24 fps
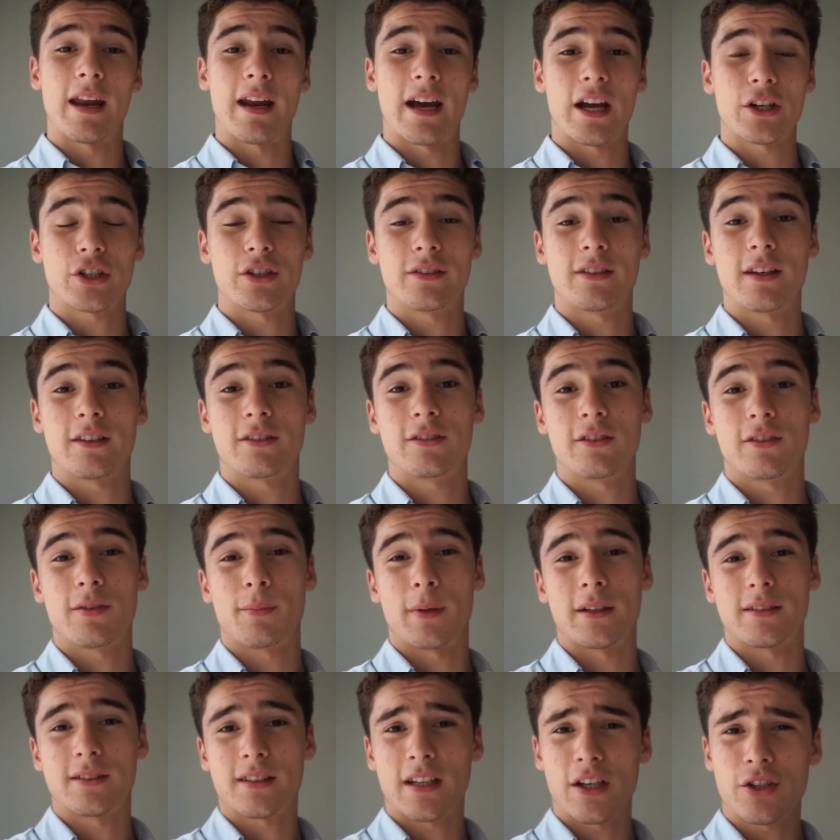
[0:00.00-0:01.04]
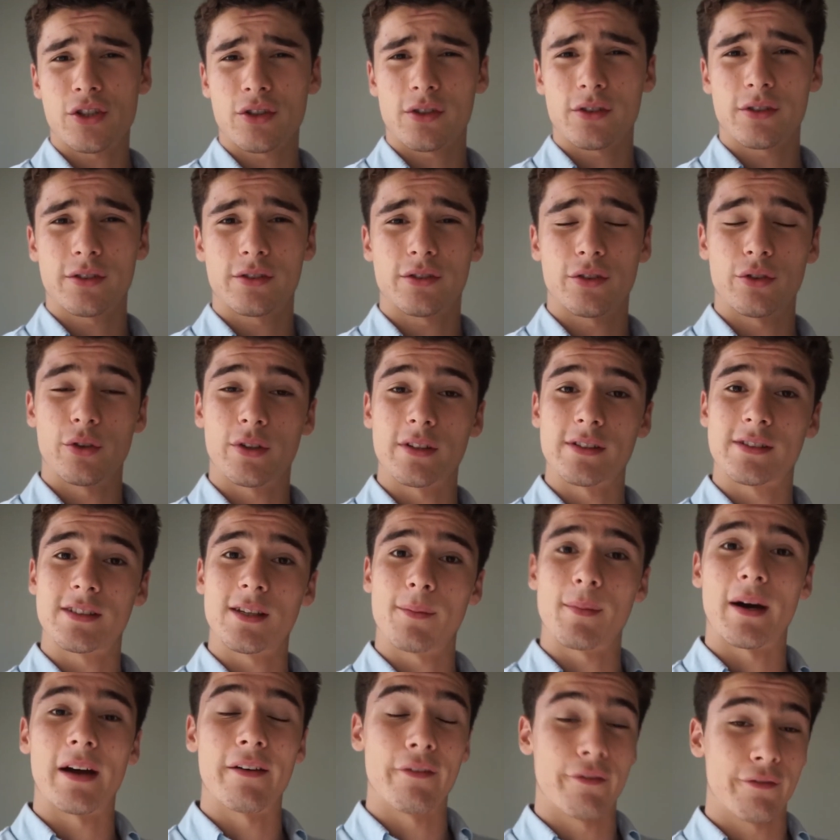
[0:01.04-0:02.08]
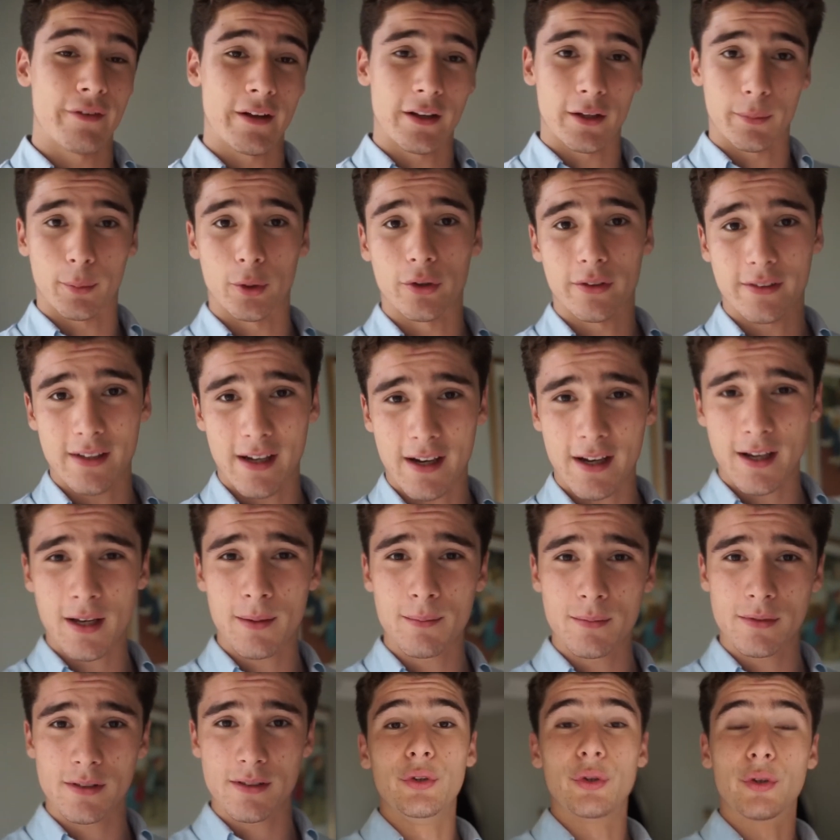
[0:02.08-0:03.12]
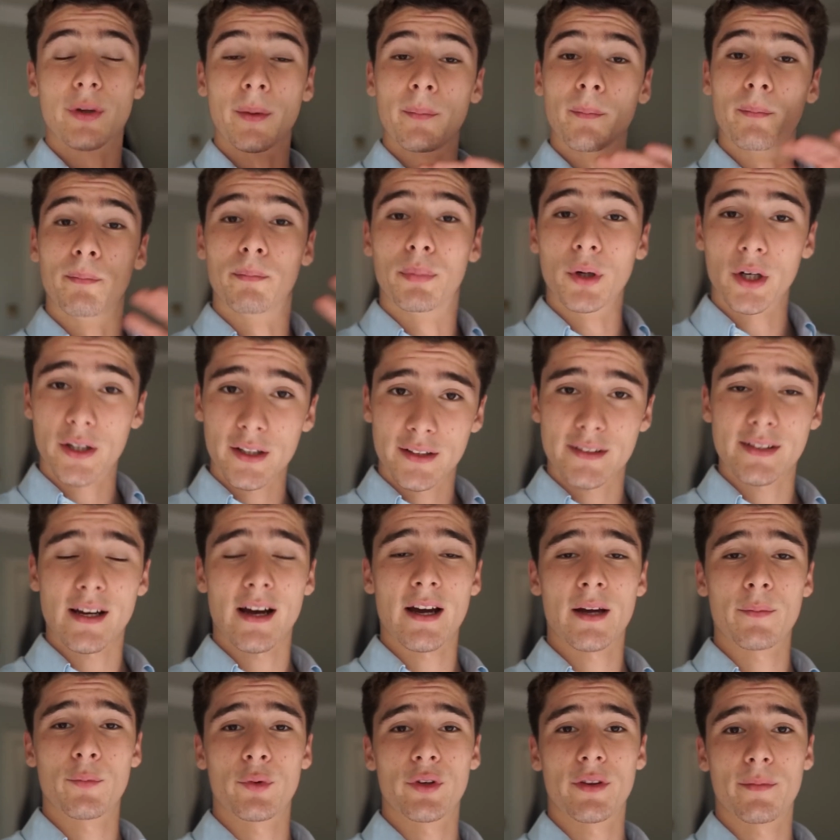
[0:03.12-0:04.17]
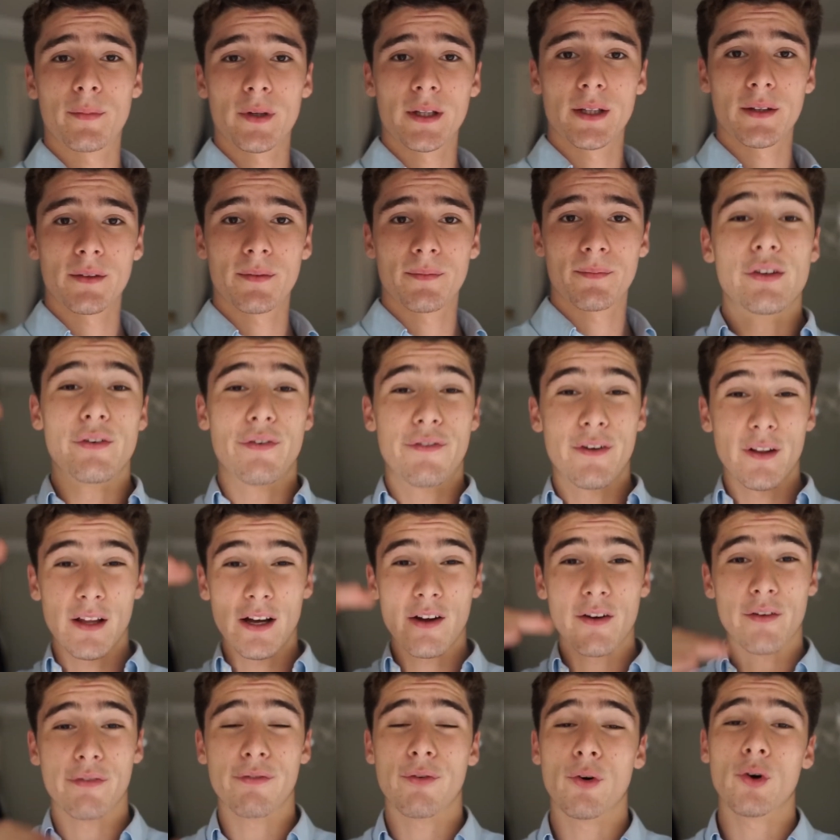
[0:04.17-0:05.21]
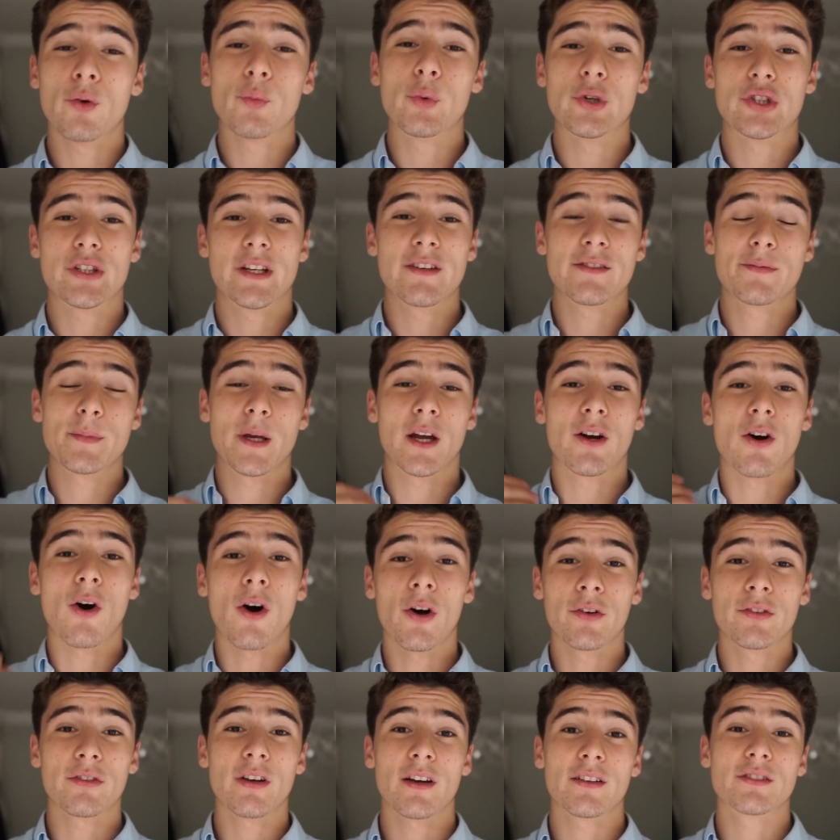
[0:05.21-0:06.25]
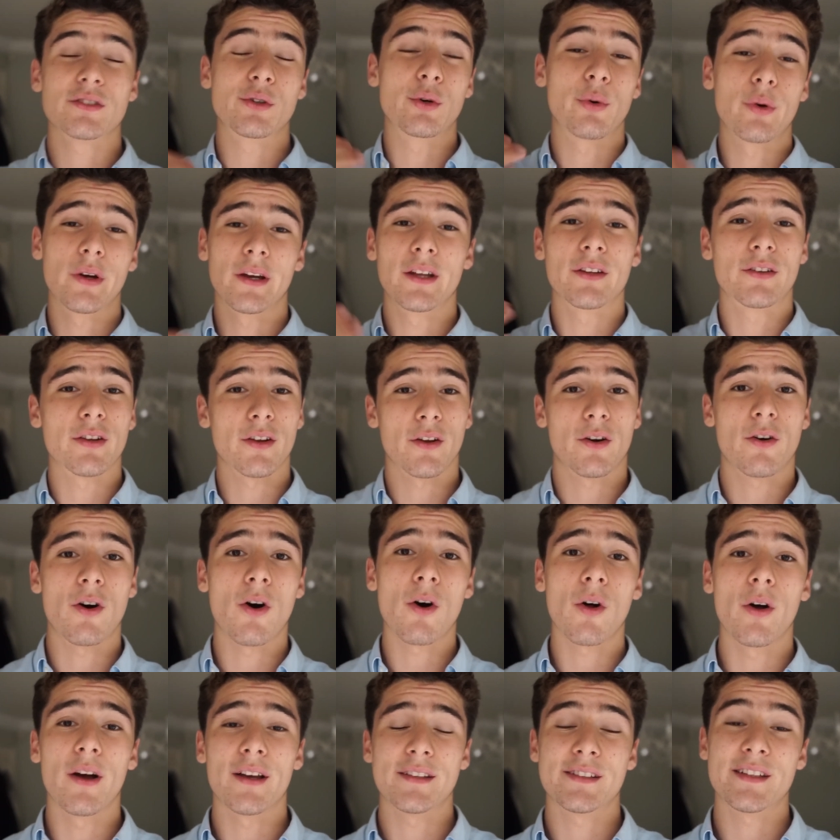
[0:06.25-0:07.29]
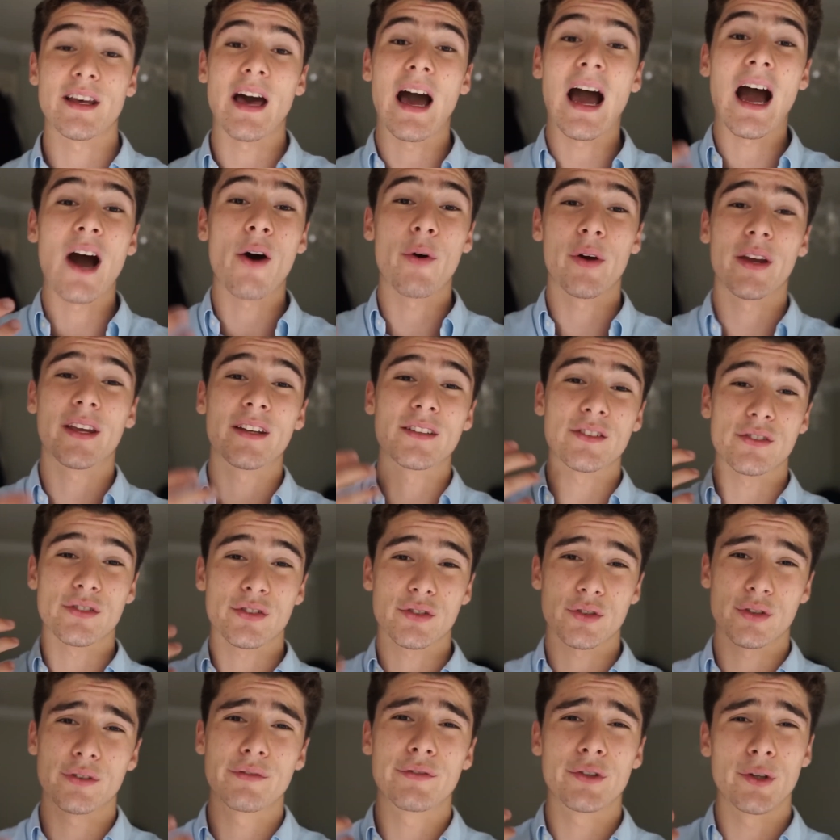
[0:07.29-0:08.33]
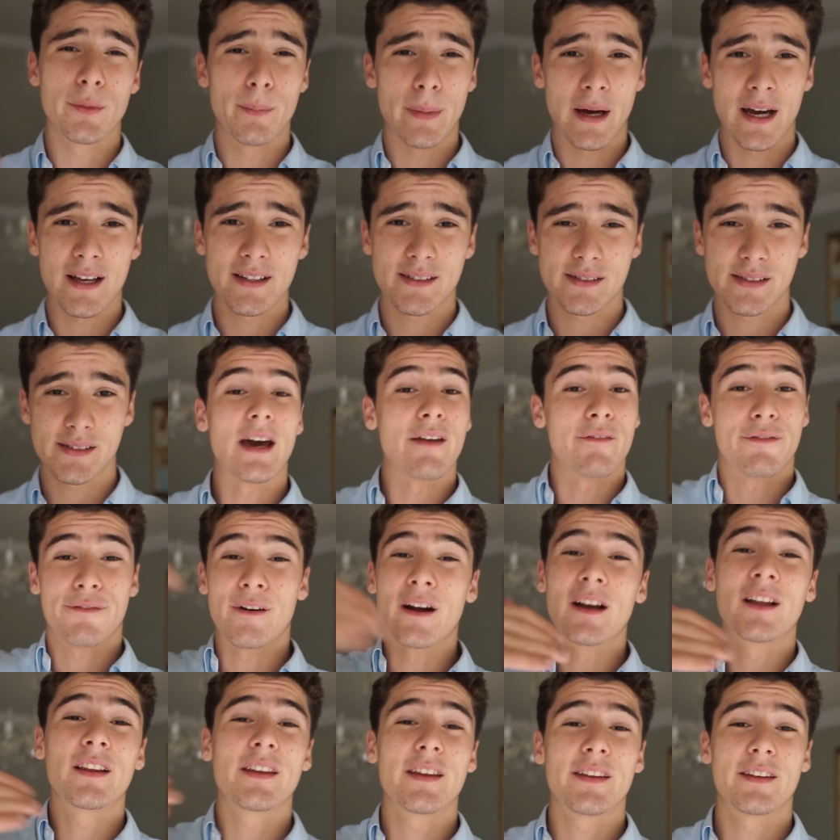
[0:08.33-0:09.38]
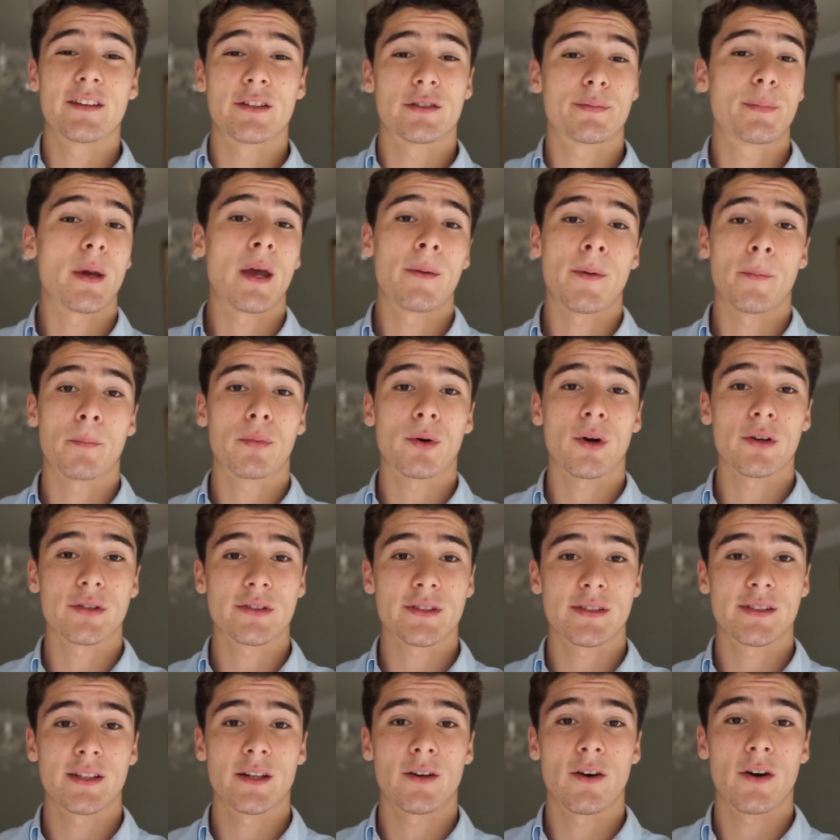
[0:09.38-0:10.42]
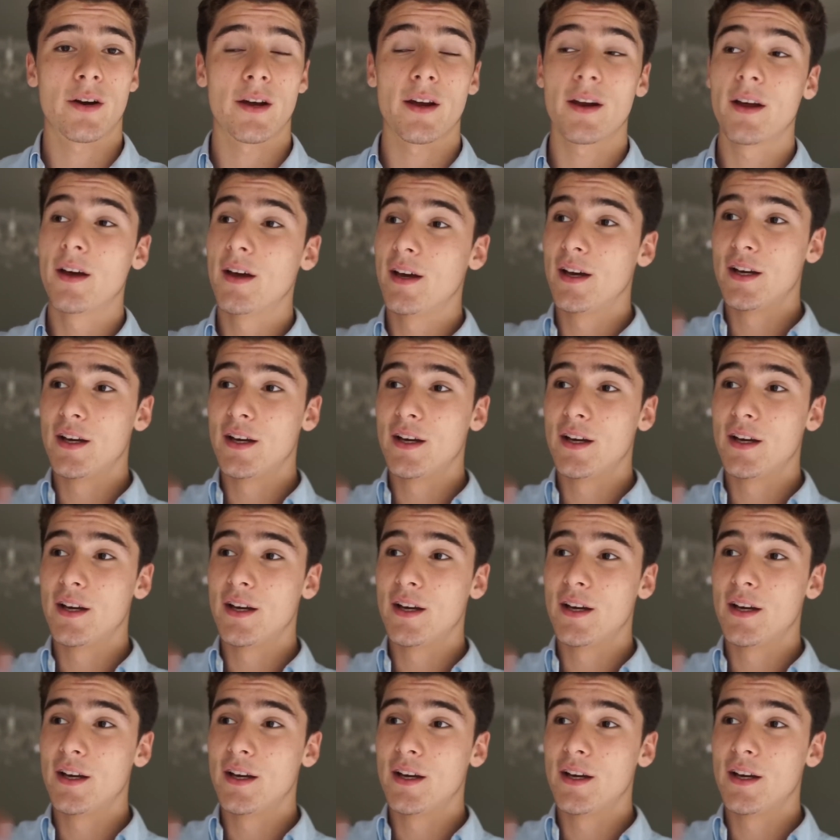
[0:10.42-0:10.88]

and it actually takes you to my scheduler so you can see my available times. You can book a time with me. You fill out a form which gives me context going into the call as to how I can serve you best. And finally, there's payment processing on it.